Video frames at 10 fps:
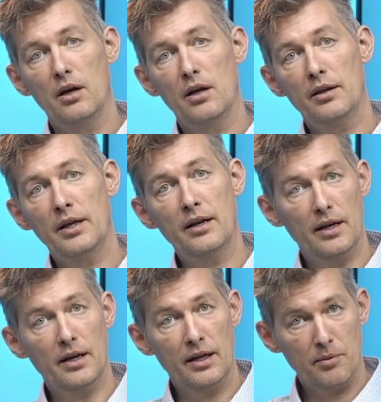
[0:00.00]
Then
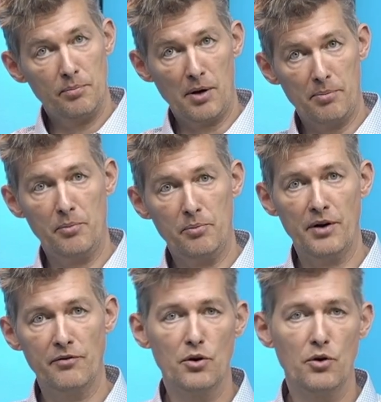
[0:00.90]
in the public
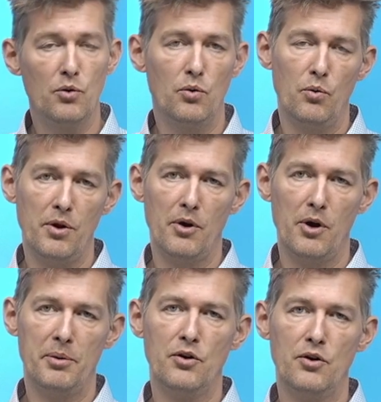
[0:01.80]
preview, we were
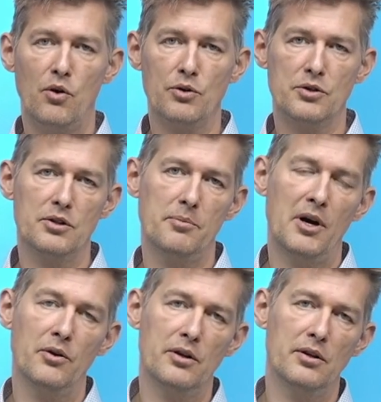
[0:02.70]
a bit cautious
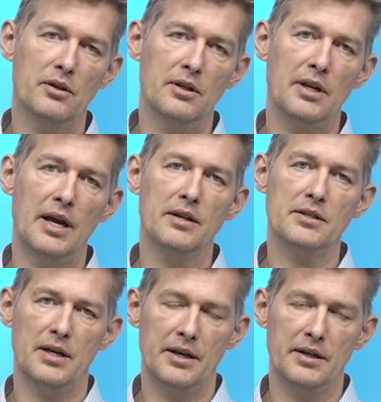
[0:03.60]
about the data
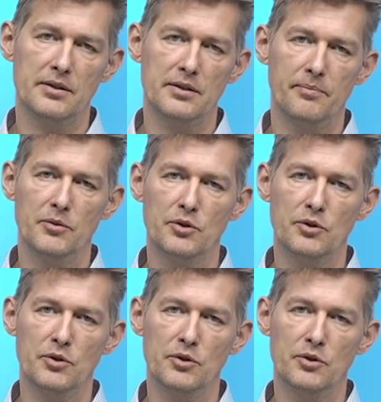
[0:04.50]
size.